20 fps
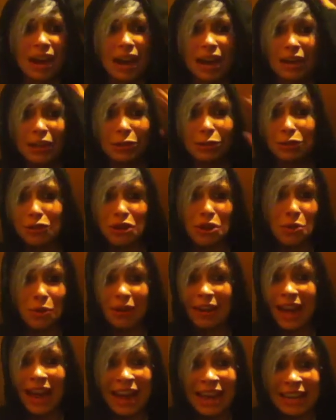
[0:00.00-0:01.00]
I don't know
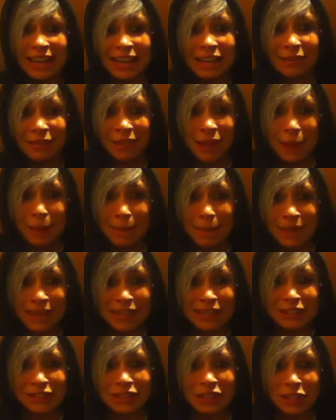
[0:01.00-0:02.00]
what any of that
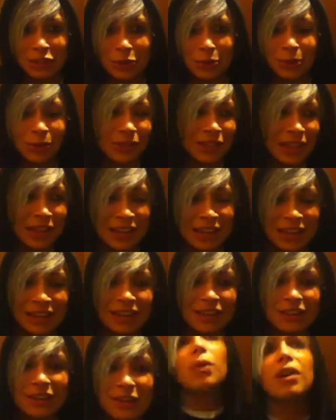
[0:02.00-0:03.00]
means that you were
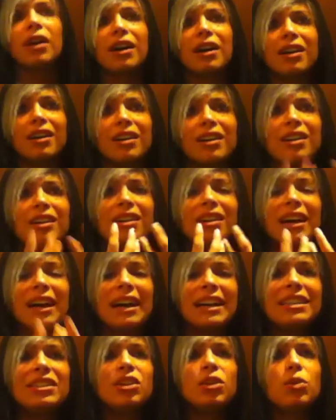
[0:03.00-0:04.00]
saying.
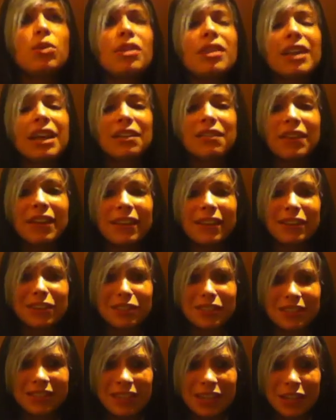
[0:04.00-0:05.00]
I don't think I have anything
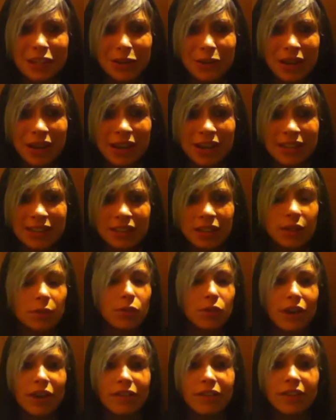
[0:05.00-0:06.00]
else to say to you guys.
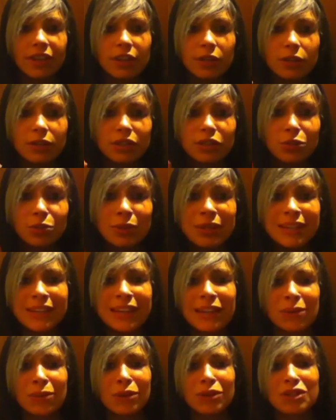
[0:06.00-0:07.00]
Great videos this week.
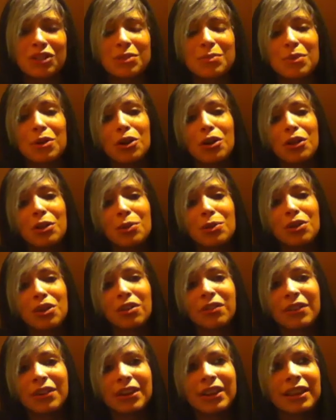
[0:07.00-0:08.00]
I watched them all. They were
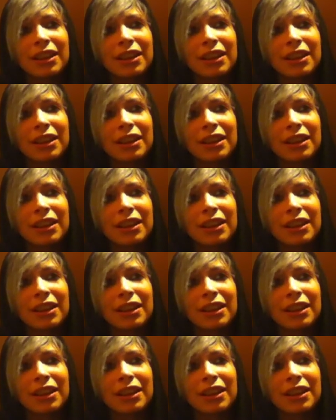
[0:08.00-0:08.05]
all very